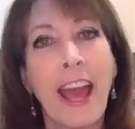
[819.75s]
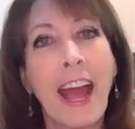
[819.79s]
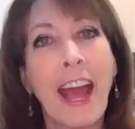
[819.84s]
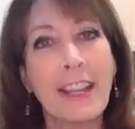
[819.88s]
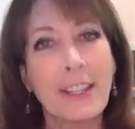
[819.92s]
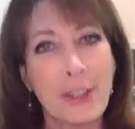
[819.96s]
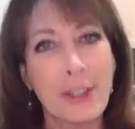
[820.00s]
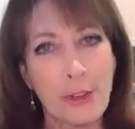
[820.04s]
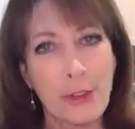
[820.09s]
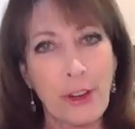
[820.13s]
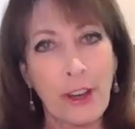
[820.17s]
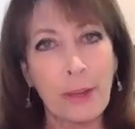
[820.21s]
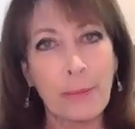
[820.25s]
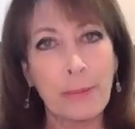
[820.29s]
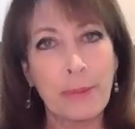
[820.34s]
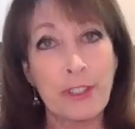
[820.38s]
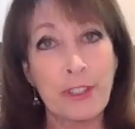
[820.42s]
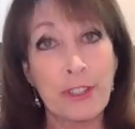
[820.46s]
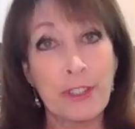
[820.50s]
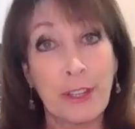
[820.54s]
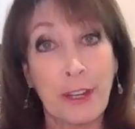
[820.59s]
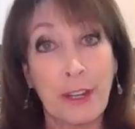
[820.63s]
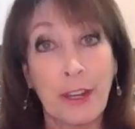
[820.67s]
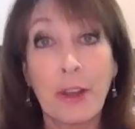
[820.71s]
At
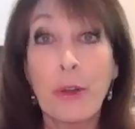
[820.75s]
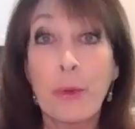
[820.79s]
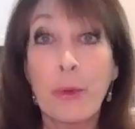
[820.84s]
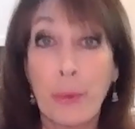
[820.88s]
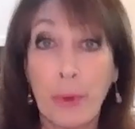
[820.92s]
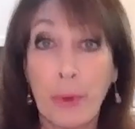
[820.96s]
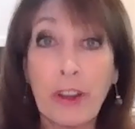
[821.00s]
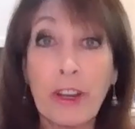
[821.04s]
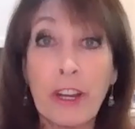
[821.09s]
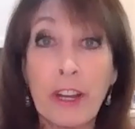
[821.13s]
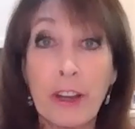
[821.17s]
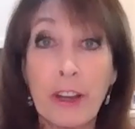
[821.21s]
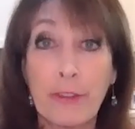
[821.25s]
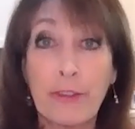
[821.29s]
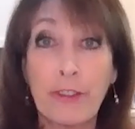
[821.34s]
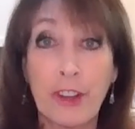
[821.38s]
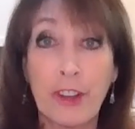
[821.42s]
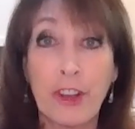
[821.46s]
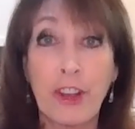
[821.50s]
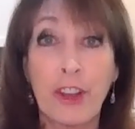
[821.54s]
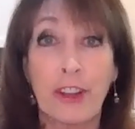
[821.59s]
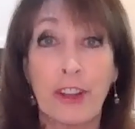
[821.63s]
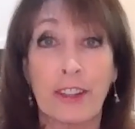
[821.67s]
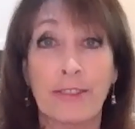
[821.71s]
Scripps, we're here for
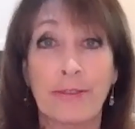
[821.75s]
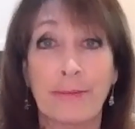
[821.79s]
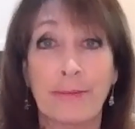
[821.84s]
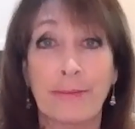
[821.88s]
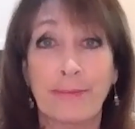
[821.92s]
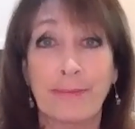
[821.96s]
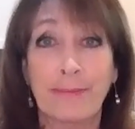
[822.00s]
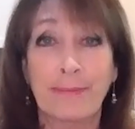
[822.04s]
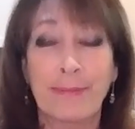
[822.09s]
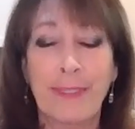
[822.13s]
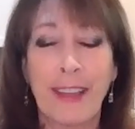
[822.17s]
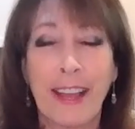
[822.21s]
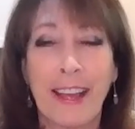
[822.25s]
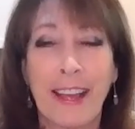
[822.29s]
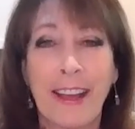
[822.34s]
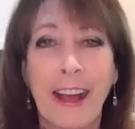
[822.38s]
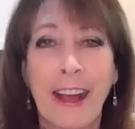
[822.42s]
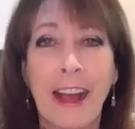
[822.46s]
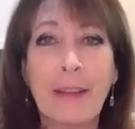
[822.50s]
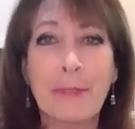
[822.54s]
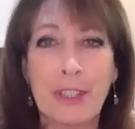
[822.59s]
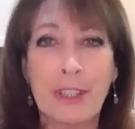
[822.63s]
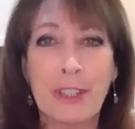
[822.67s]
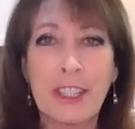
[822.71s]
good.
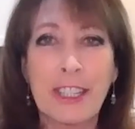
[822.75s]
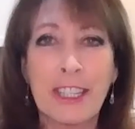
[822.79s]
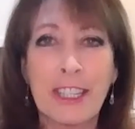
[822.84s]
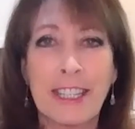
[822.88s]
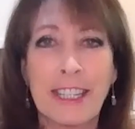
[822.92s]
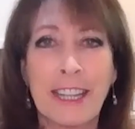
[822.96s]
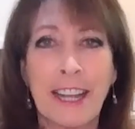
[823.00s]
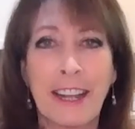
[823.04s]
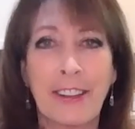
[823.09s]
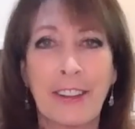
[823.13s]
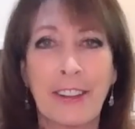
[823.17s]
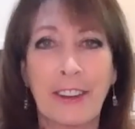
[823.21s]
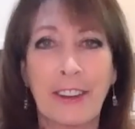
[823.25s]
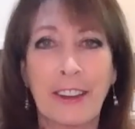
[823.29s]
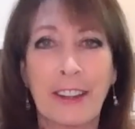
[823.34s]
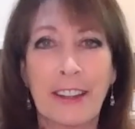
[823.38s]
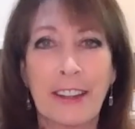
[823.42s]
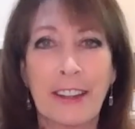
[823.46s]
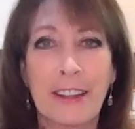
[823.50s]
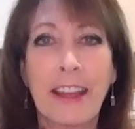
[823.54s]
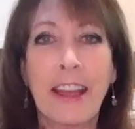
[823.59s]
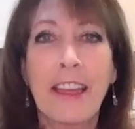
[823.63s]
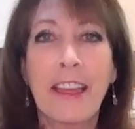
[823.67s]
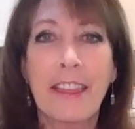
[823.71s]
I'm Susan Taylor.
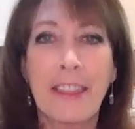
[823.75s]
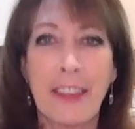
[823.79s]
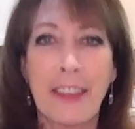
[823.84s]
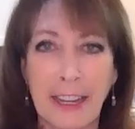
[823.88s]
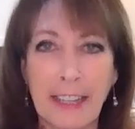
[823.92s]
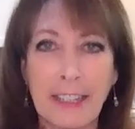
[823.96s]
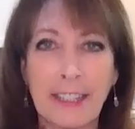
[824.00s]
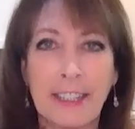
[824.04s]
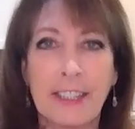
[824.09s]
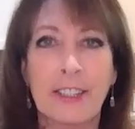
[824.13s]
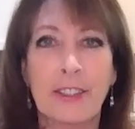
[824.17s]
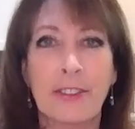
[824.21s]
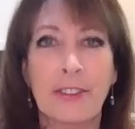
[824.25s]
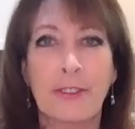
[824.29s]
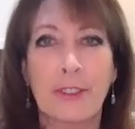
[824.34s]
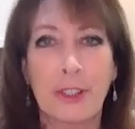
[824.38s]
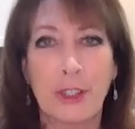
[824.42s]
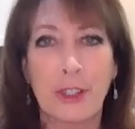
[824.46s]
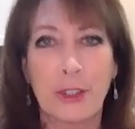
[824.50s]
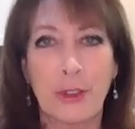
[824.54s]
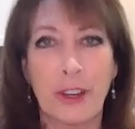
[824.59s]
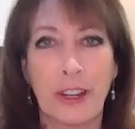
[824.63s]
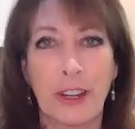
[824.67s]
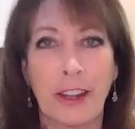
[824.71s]
Thanks for
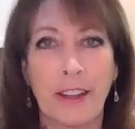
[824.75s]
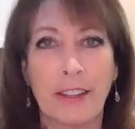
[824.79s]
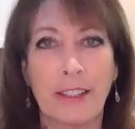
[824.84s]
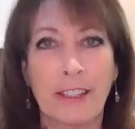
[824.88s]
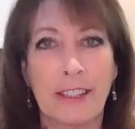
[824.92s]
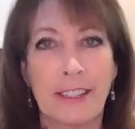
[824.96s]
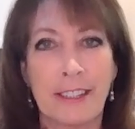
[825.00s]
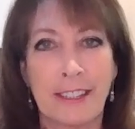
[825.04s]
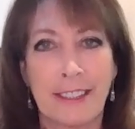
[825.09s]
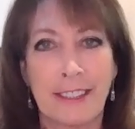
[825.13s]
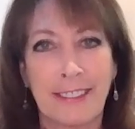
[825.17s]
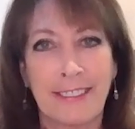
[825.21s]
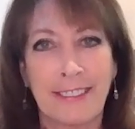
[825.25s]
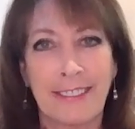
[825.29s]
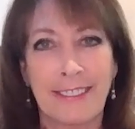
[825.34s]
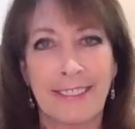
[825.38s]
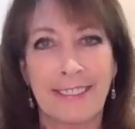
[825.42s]
joining us.